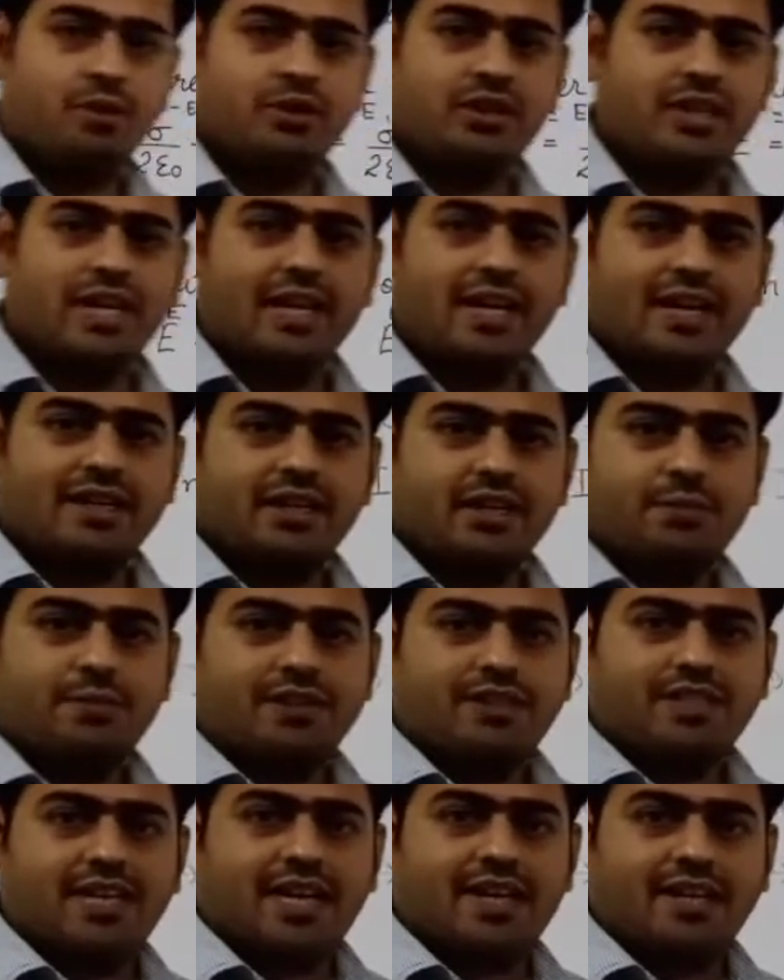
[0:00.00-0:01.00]
both the electric
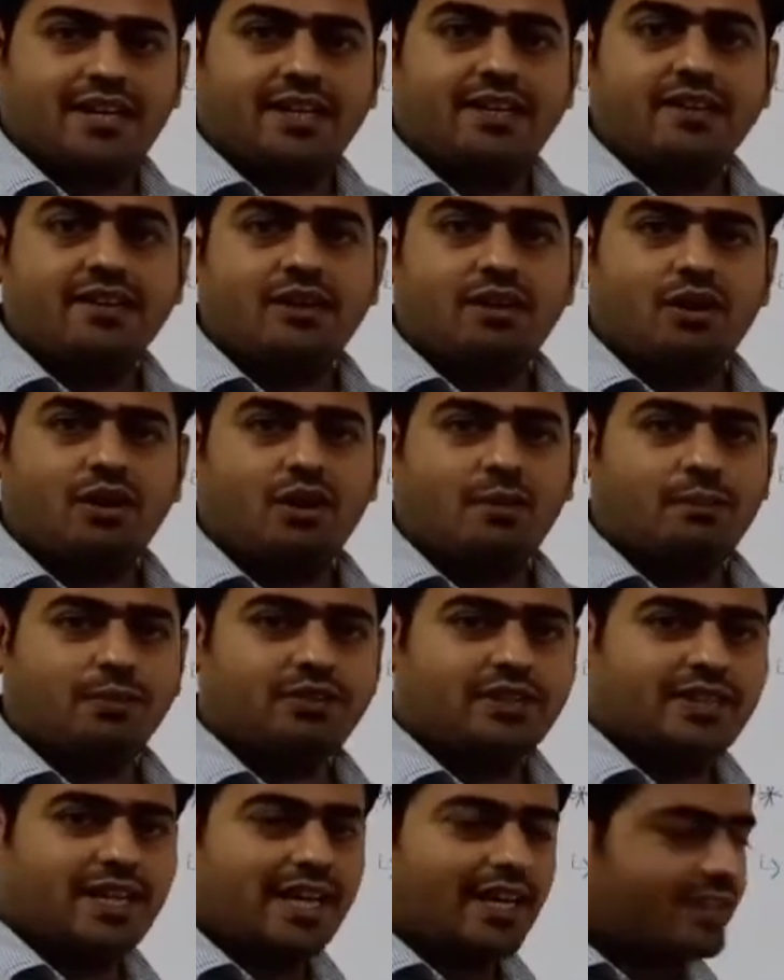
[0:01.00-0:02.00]
fields are in
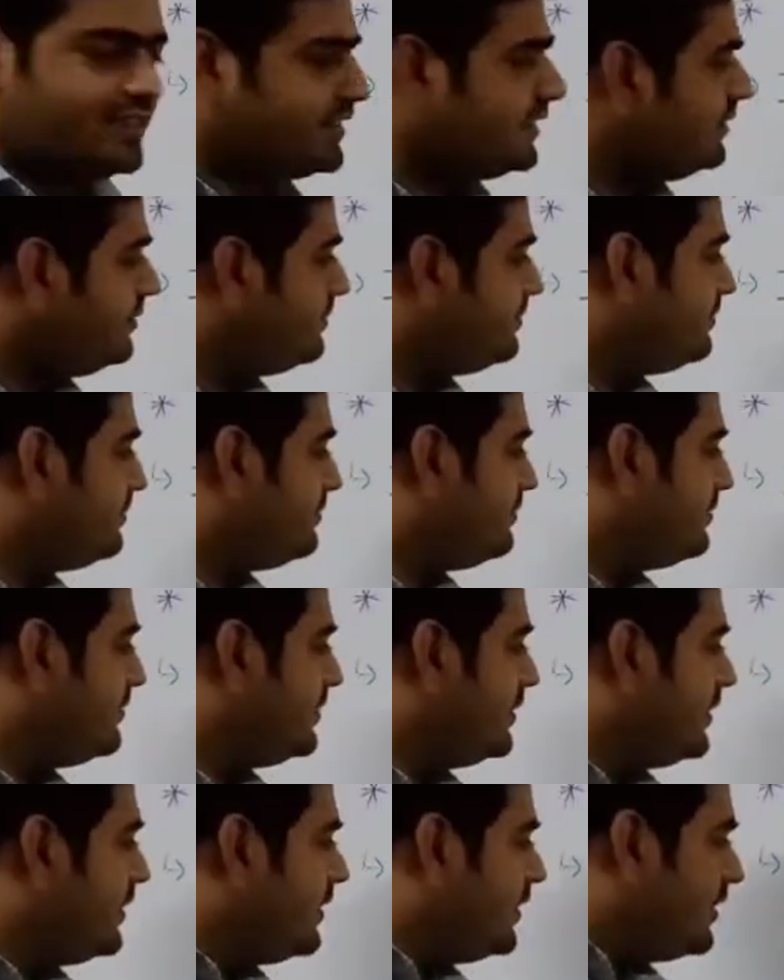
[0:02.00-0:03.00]
opposite direction.
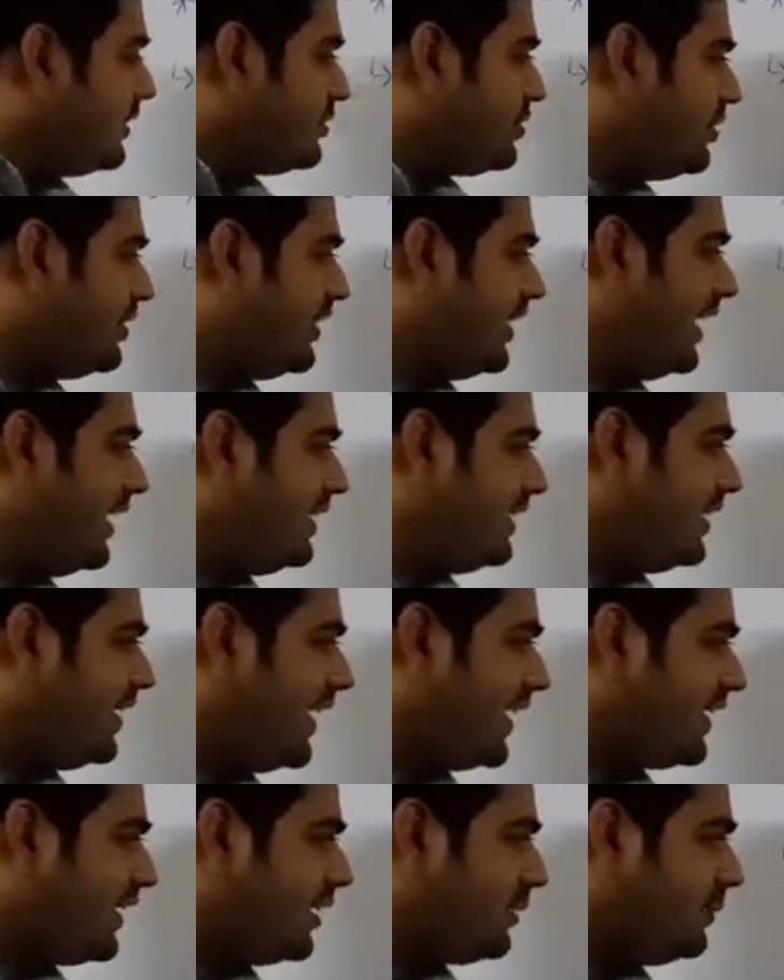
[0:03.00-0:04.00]
So net
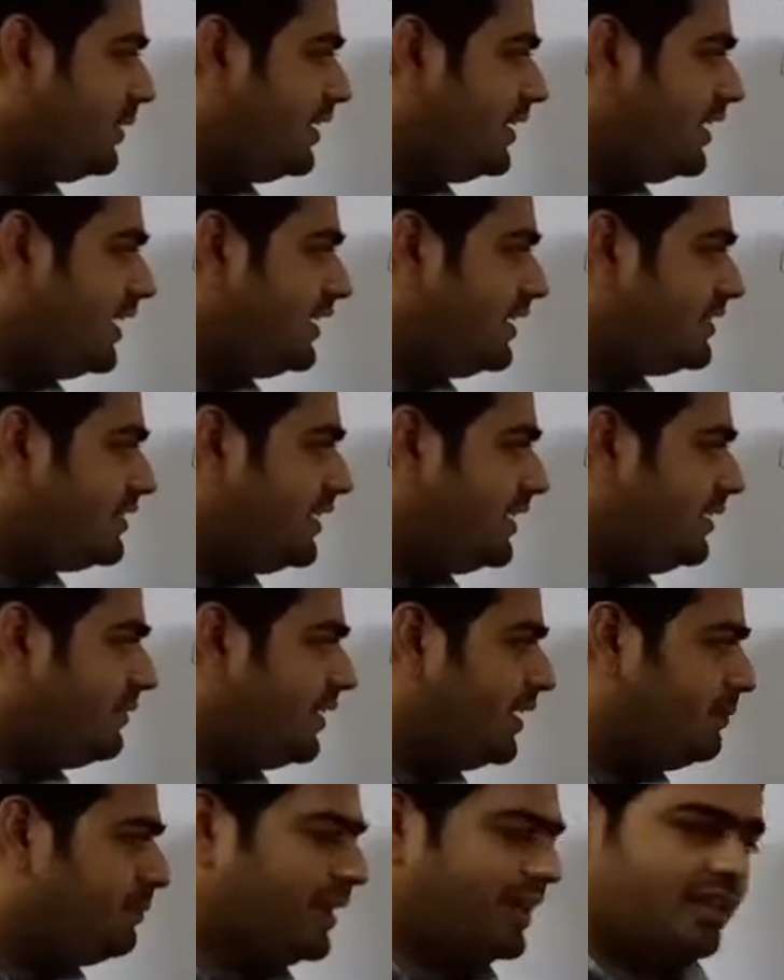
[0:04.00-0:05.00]
electric field, that is
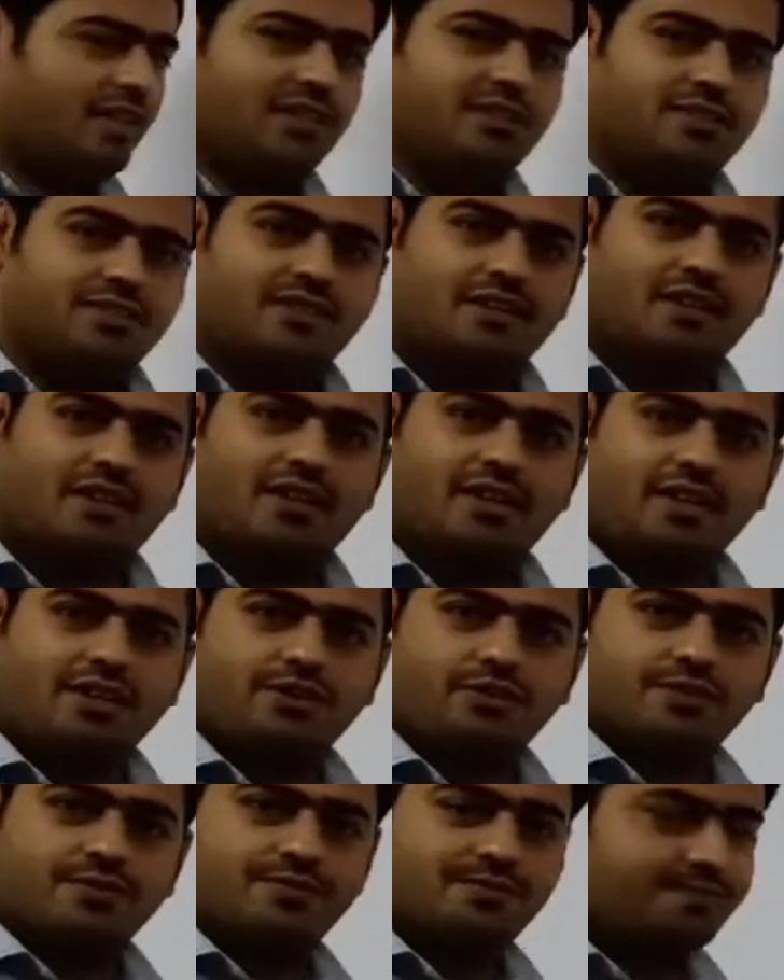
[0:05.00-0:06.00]
E1 minus
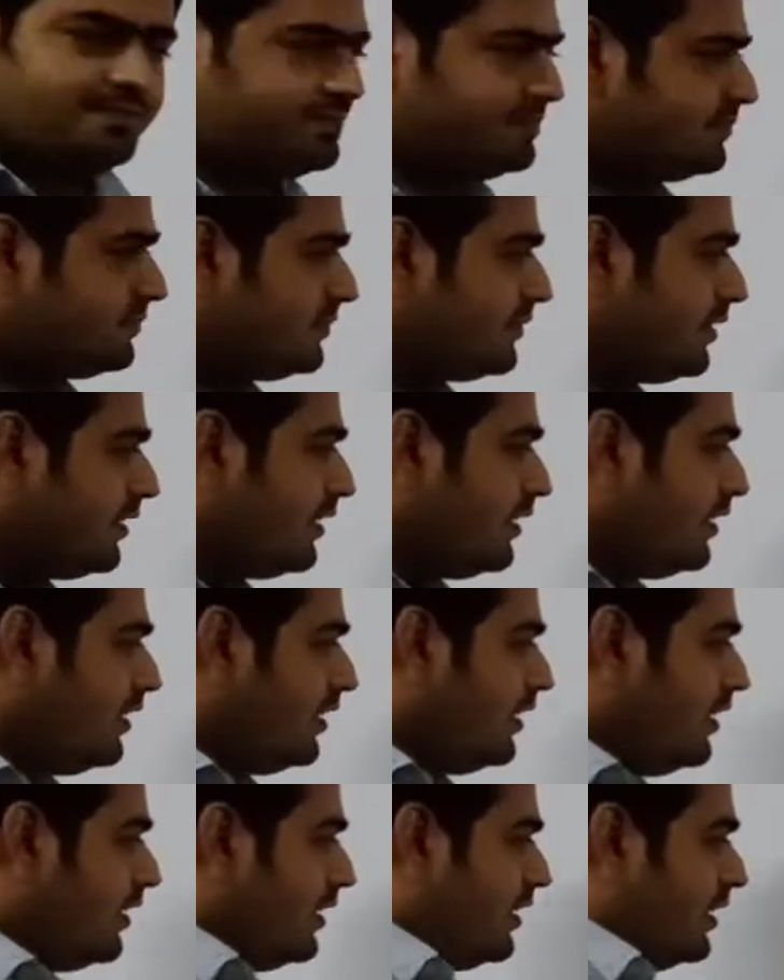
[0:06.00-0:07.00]

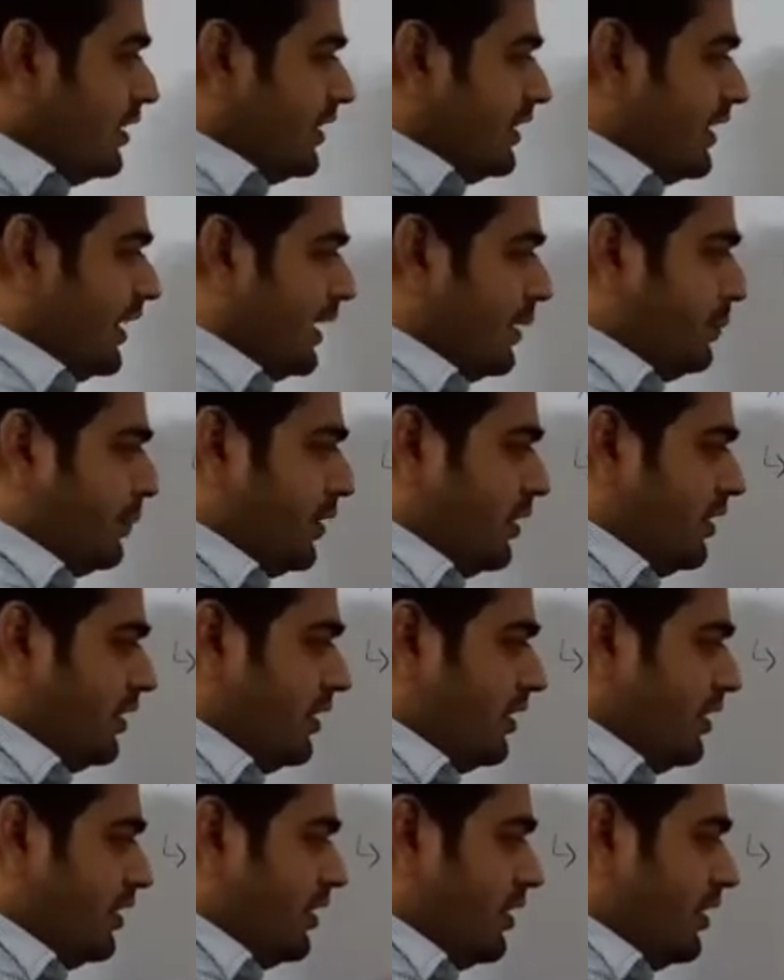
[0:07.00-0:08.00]
E2.
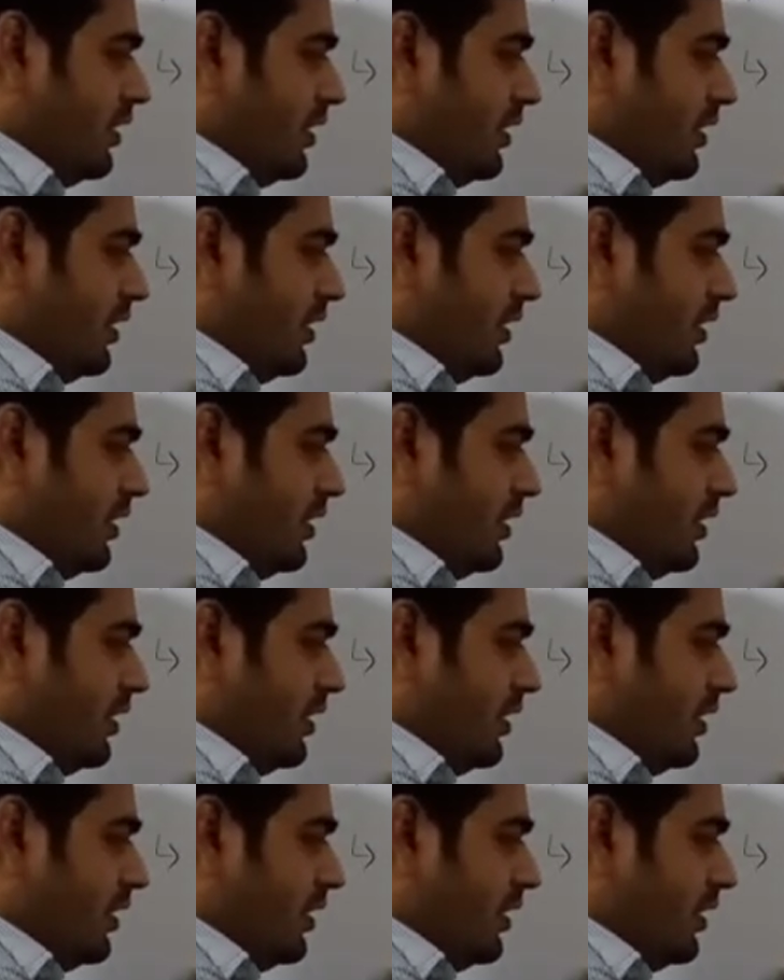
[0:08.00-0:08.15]
Therefore